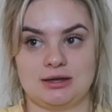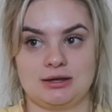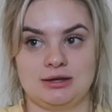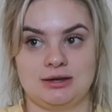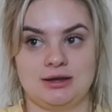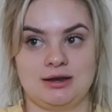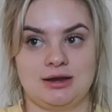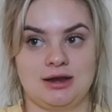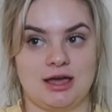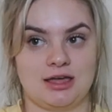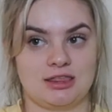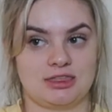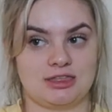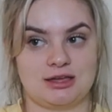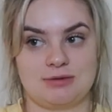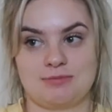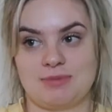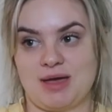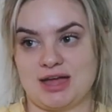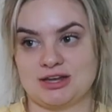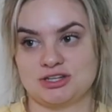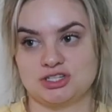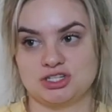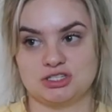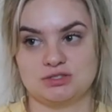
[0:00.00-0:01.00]
nothing
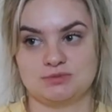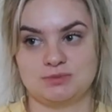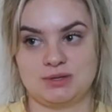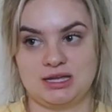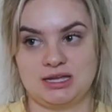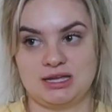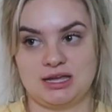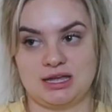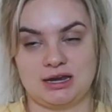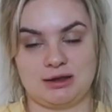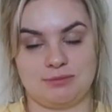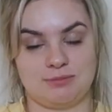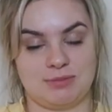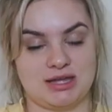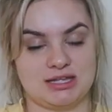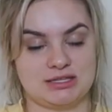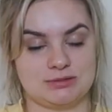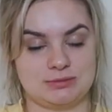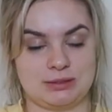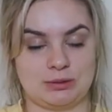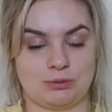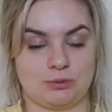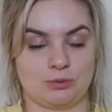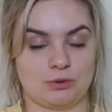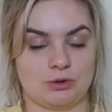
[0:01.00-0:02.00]
matches me and it
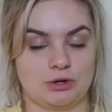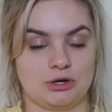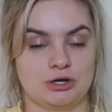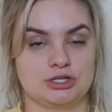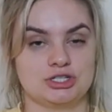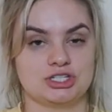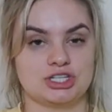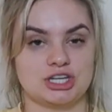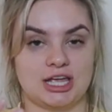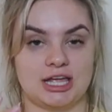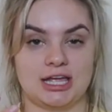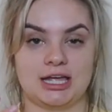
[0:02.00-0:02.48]
makes me orange,